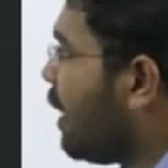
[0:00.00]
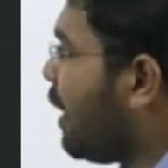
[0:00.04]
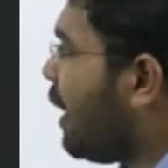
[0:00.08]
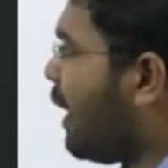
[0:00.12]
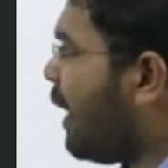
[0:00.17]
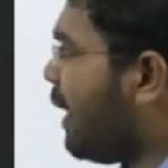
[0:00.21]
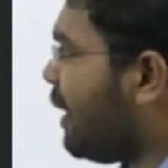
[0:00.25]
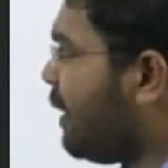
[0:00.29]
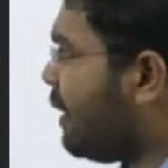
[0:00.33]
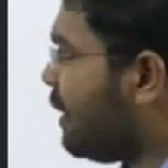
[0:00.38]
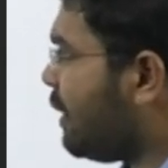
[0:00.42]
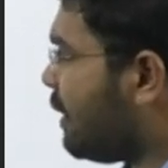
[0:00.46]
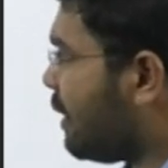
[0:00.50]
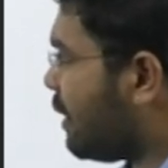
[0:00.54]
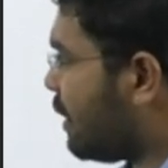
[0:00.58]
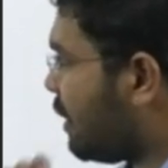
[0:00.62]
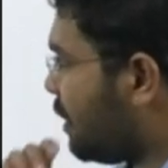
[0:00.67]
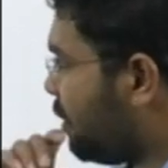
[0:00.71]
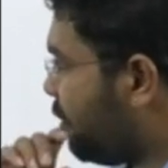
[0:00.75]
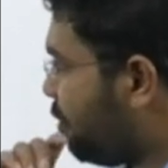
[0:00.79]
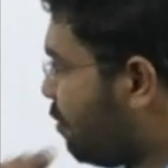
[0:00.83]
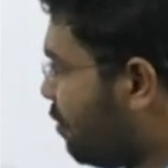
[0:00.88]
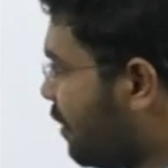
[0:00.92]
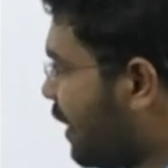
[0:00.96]
And
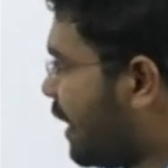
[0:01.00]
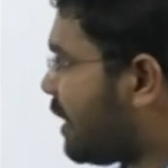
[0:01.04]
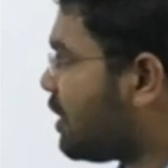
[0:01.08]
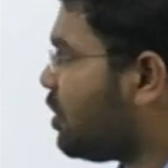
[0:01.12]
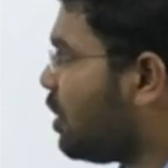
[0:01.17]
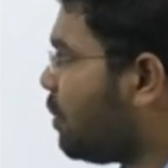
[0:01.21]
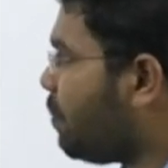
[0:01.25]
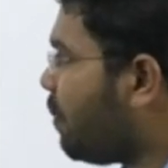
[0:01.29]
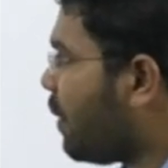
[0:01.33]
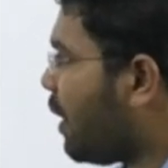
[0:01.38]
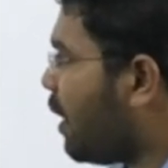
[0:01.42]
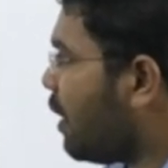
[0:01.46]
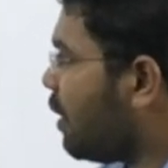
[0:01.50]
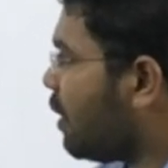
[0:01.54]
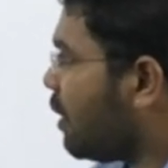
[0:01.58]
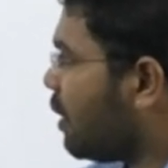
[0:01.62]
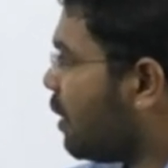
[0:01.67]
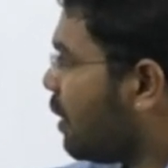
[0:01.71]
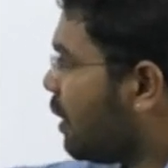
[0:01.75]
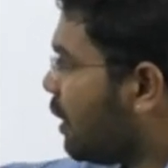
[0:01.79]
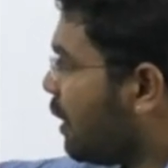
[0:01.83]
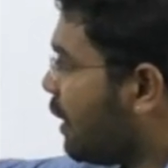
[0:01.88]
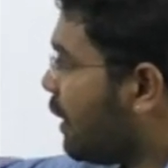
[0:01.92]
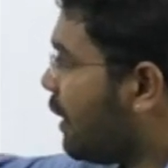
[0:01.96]
factual part,
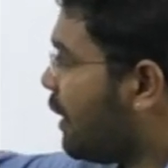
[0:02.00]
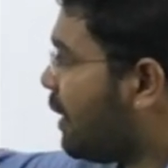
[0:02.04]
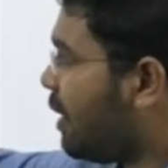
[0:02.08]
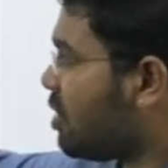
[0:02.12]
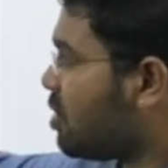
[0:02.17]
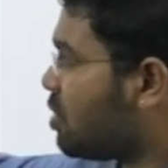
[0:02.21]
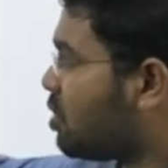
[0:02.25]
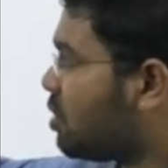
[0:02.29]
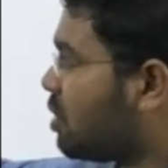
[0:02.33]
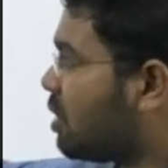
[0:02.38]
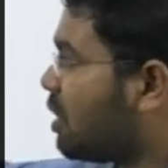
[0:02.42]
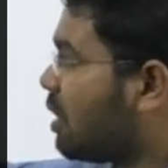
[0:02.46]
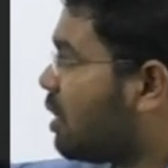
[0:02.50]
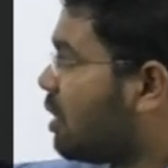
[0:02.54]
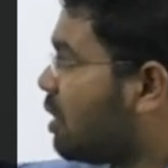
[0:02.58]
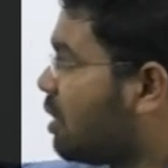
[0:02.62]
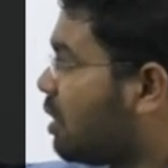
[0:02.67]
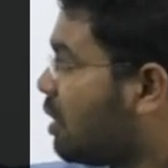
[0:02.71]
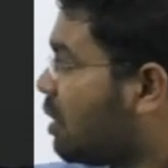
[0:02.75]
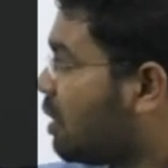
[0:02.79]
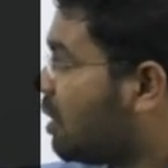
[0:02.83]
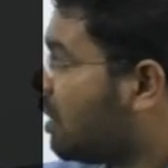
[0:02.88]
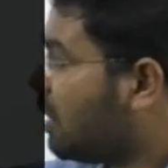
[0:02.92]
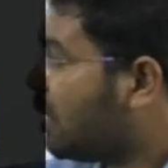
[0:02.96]
it has
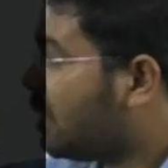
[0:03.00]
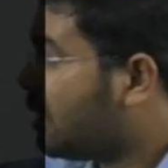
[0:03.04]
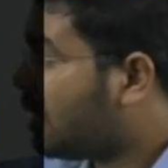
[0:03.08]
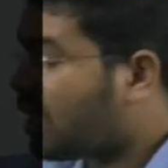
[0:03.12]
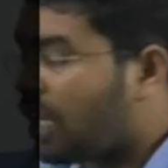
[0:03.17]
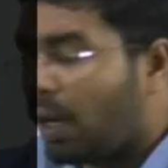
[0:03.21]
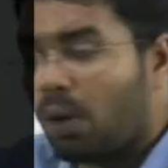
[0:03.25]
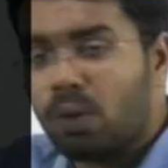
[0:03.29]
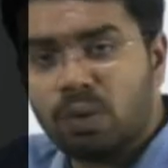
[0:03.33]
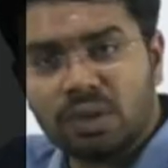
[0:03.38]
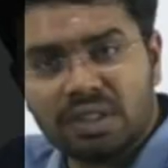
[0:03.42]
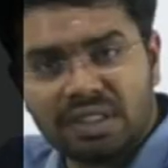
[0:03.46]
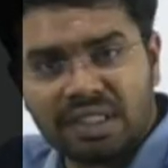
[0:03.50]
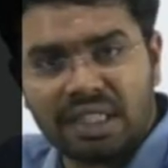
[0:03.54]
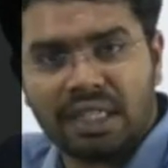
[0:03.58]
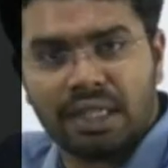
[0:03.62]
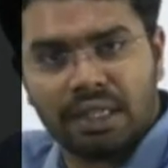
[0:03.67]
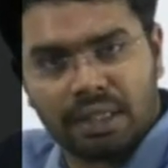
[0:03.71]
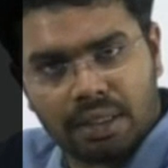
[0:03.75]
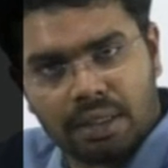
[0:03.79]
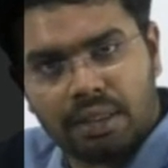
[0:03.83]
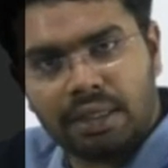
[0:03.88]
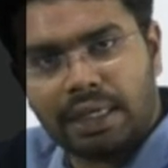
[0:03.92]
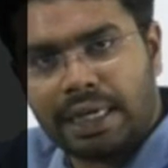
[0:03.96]
the council,
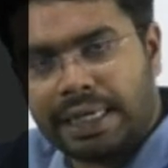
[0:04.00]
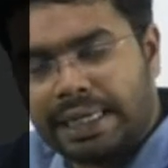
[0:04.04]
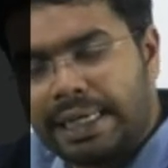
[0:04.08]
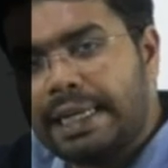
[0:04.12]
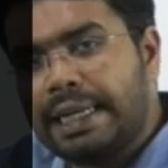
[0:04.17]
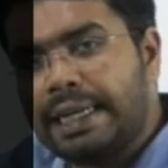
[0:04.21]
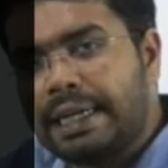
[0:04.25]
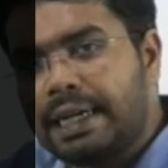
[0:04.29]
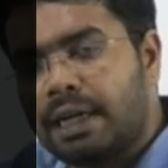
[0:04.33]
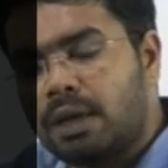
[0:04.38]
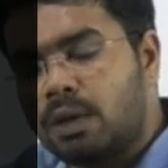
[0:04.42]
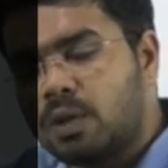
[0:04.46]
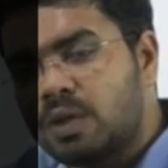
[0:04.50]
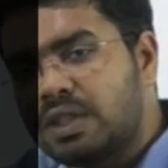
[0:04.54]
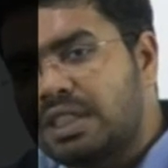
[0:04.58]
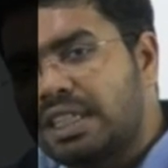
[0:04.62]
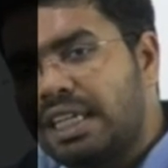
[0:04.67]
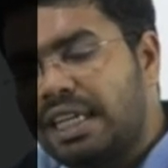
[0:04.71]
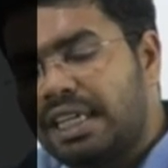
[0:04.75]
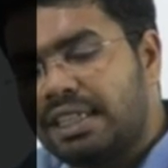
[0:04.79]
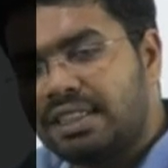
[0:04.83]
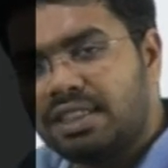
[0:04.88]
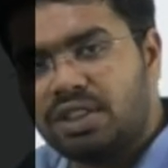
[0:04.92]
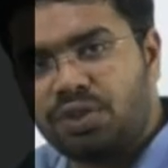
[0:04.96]
ILA council
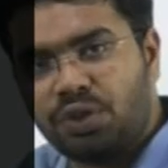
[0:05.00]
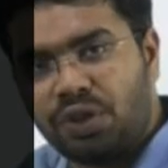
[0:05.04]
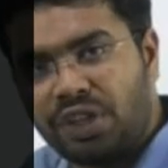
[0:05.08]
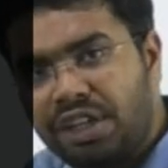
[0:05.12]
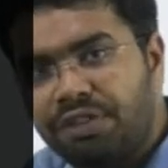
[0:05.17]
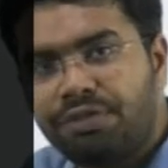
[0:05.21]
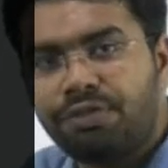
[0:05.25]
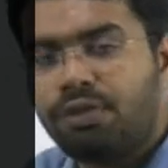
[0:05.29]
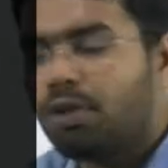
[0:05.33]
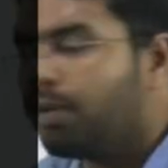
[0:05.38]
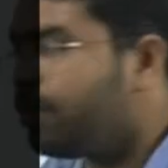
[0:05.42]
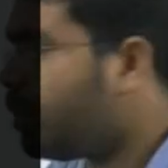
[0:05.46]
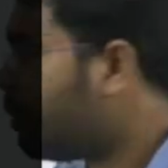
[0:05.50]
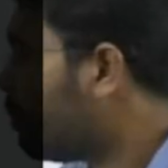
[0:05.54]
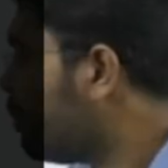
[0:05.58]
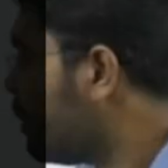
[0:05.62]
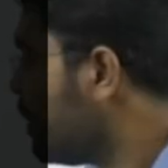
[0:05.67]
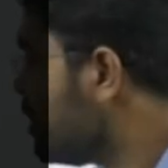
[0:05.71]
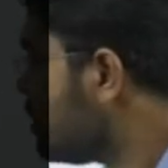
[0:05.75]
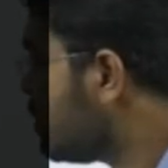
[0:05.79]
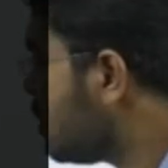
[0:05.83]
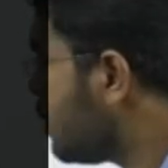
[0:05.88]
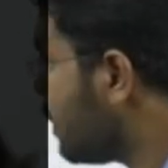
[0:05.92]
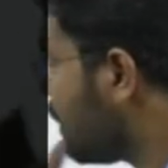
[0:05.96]
has 24
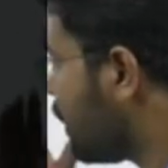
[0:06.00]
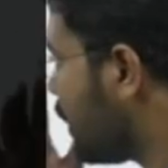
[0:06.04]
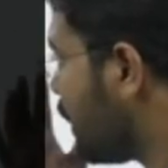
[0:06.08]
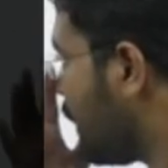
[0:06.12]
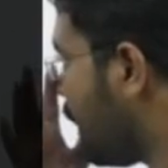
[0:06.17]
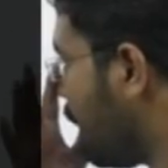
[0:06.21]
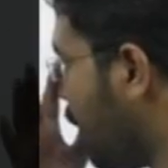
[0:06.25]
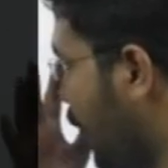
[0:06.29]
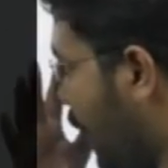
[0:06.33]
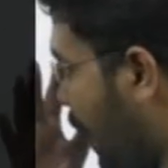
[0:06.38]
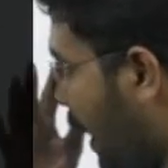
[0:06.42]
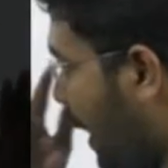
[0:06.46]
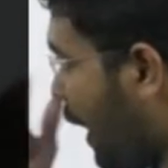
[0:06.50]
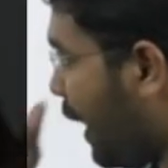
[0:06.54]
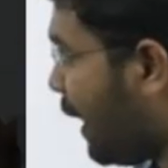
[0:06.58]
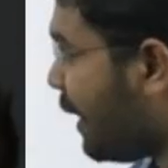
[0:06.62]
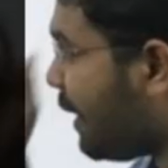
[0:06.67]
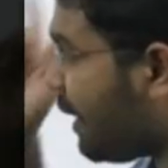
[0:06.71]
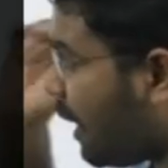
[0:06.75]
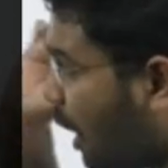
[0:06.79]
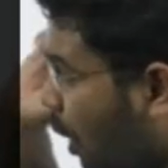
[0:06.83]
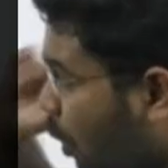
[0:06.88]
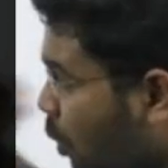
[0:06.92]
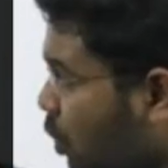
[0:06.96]
members,
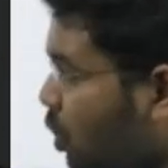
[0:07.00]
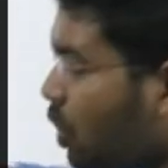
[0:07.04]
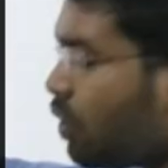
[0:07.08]
and out